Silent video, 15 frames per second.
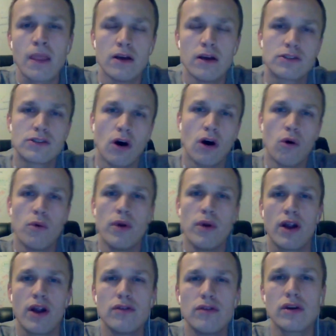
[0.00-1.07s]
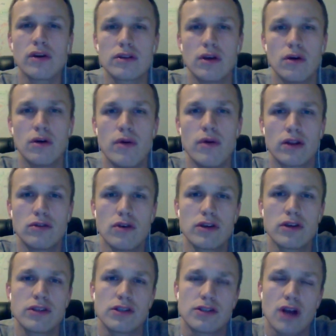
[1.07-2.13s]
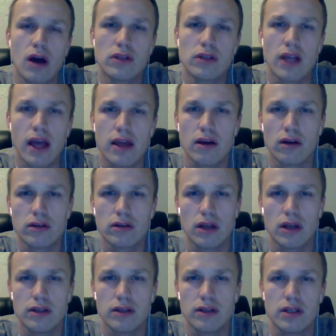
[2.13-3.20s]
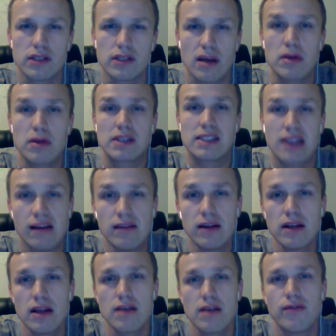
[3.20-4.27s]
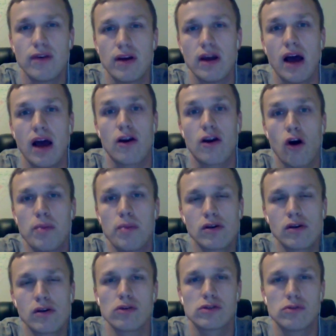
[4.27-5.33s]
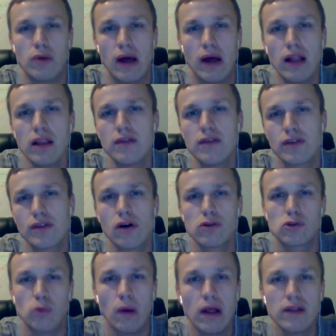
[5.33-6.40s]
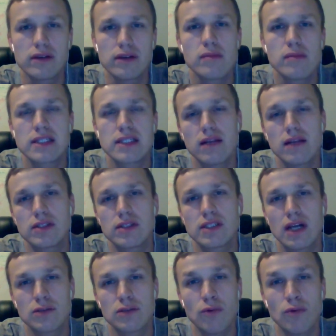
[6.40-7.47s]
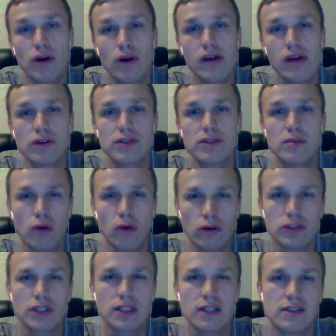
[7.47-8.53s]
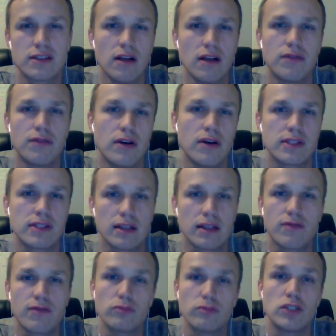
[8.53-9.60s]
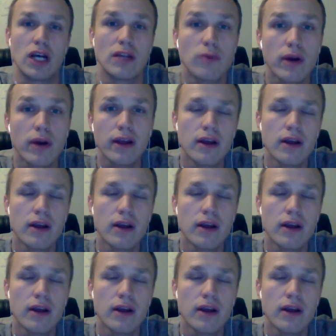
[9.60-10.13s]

So we are doing this round day on December 7. If I hope it goes well. If it goes well, then basically we start working on the project itself starting from January.